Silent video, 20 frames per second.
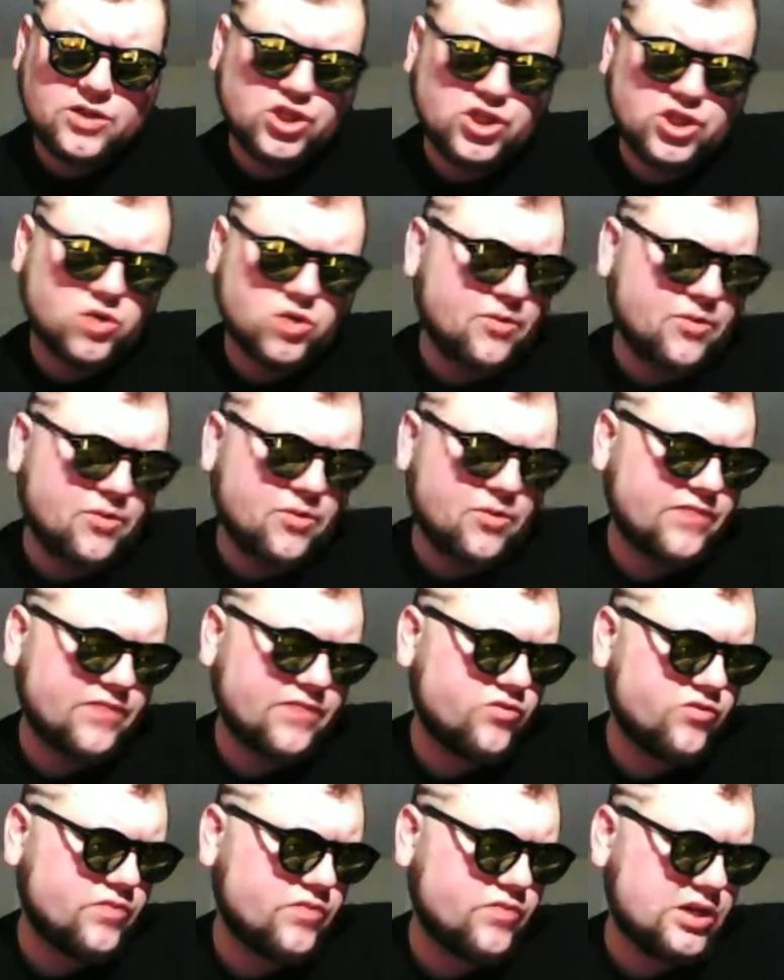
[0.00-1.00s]
cooperative
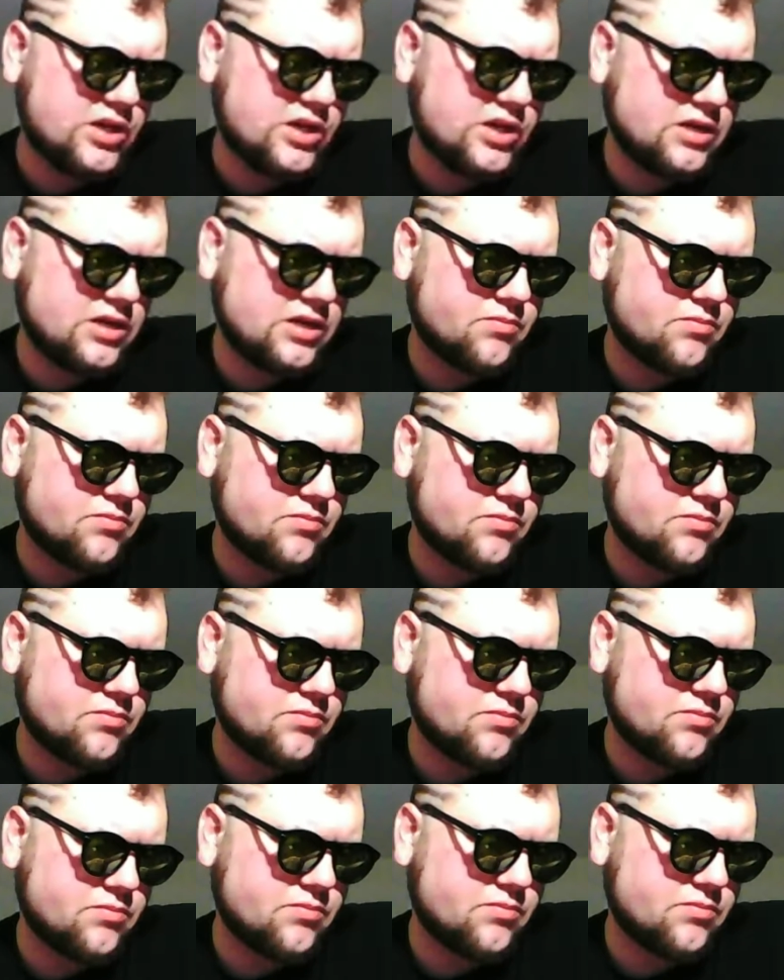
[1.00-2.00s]
movement can
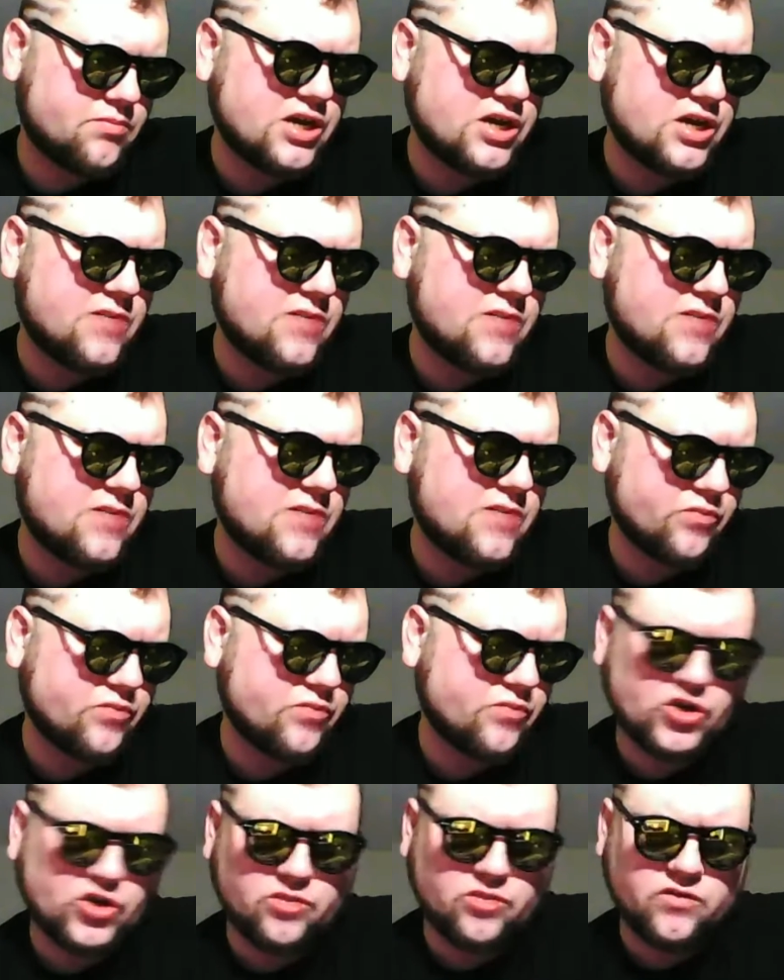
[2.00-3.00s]
become a sort of
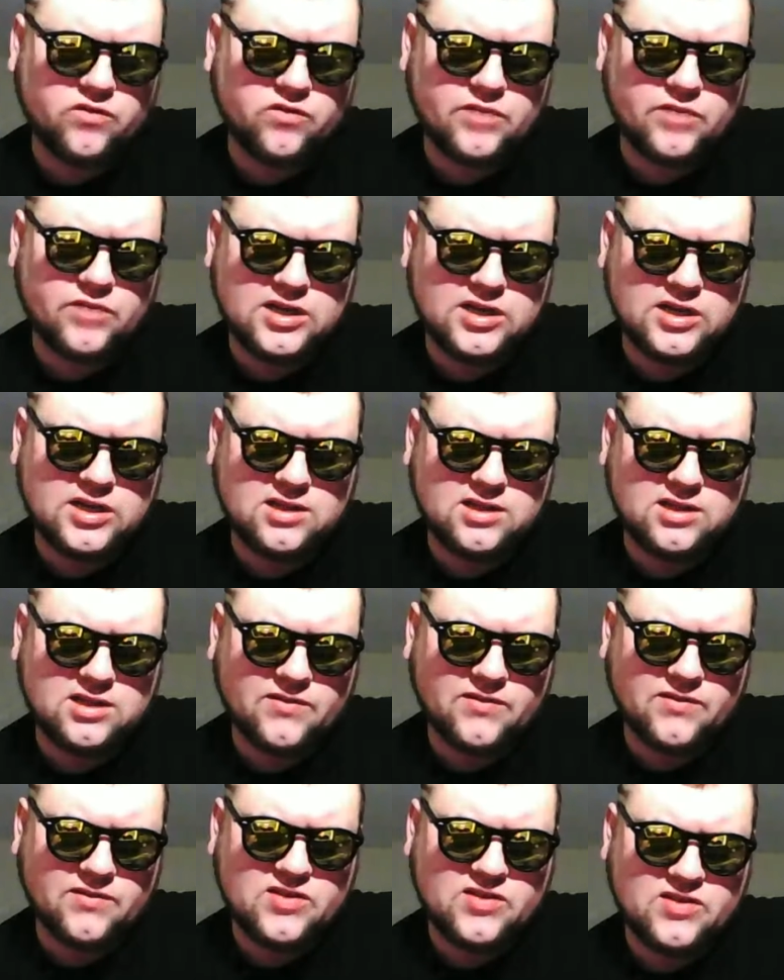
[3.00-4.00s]
political movement in of
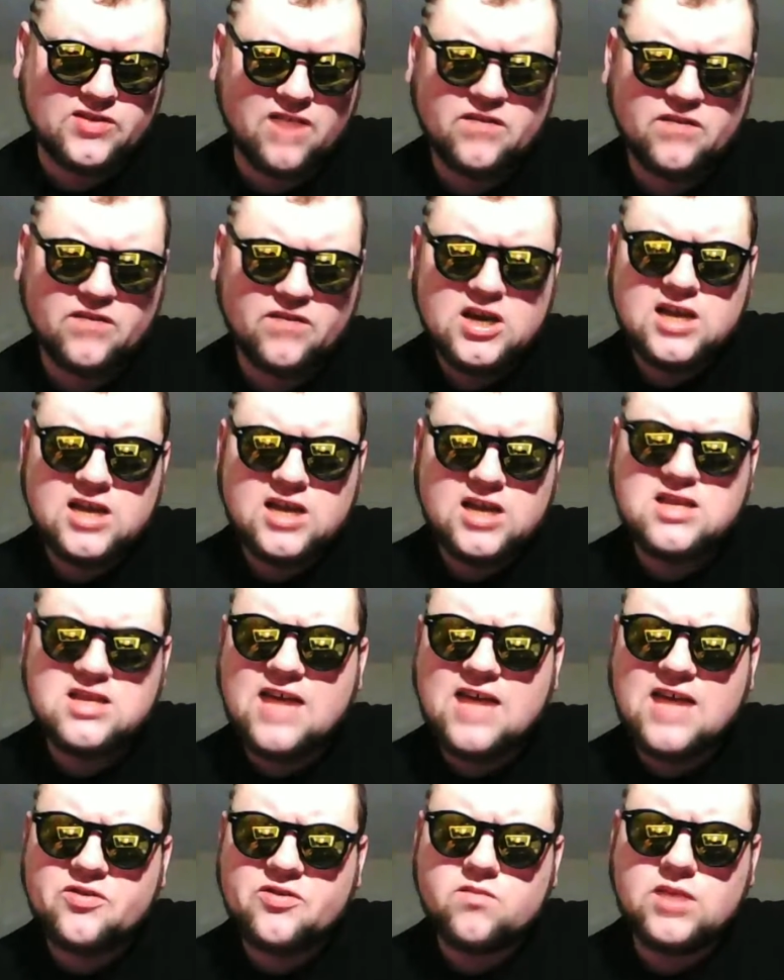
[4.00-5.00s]
itself. It
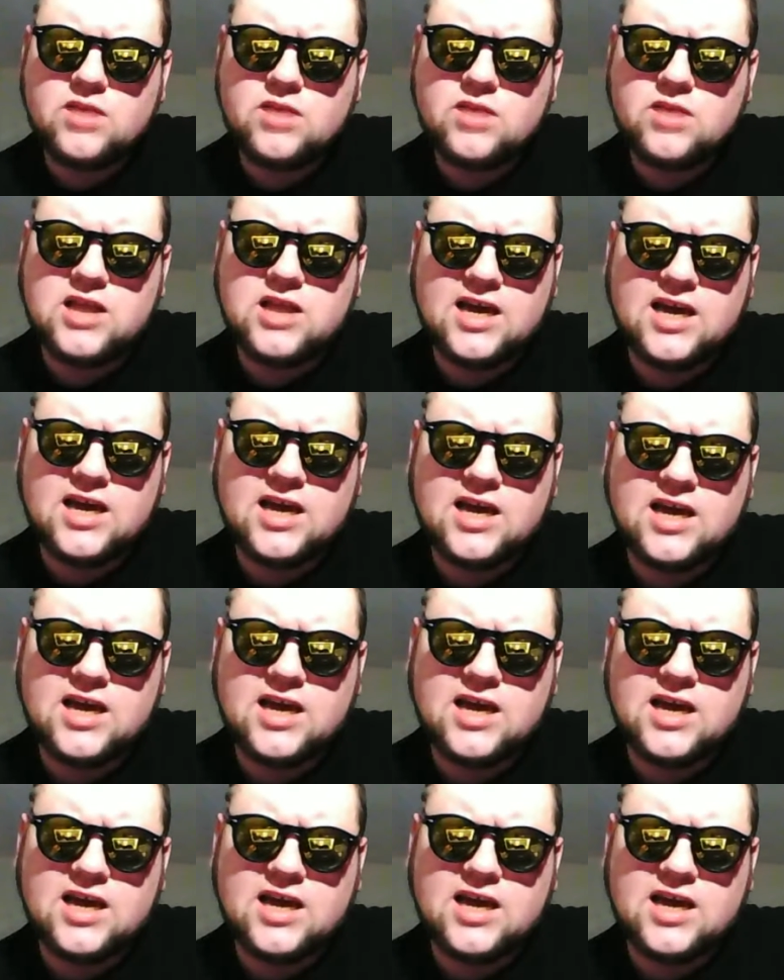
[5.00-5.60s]
sounds to me like